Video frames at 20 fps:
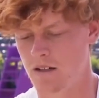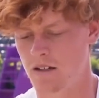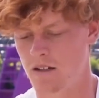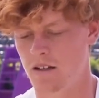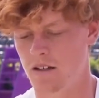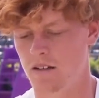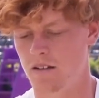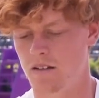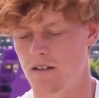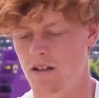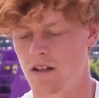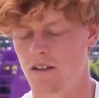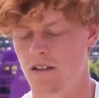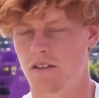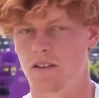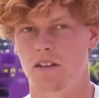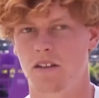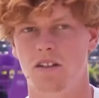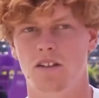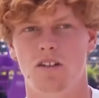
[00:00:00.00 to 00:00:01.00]
I I
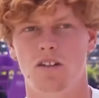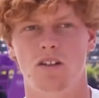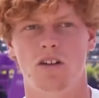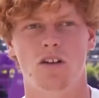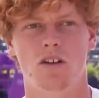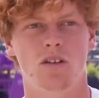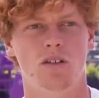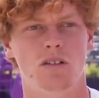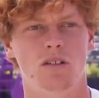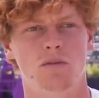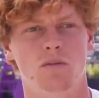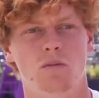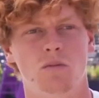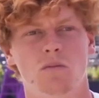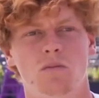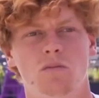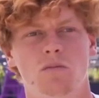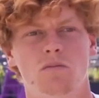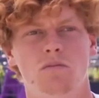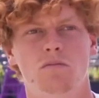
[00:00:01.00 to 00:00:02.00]
think you know
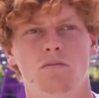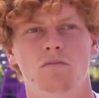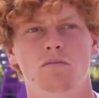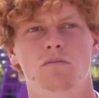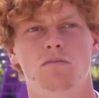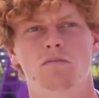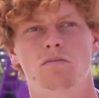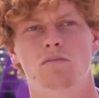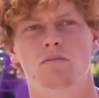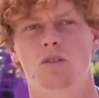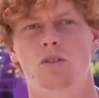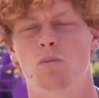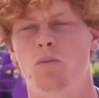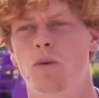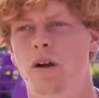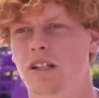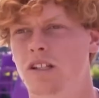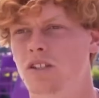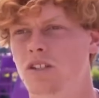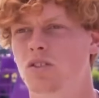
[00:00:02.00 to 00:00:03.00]
it, the
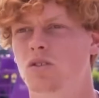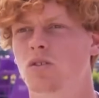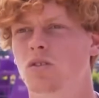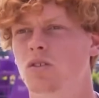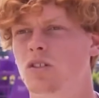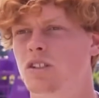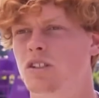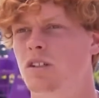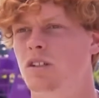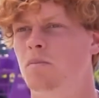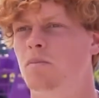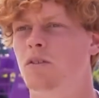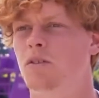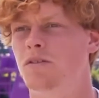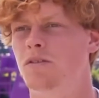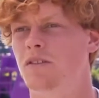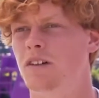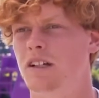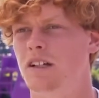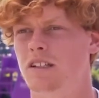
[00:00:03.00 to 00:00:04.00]
practice courts are
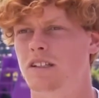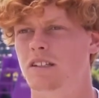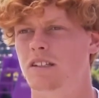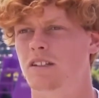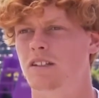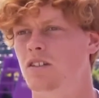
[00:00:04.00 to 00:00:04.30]
perfect.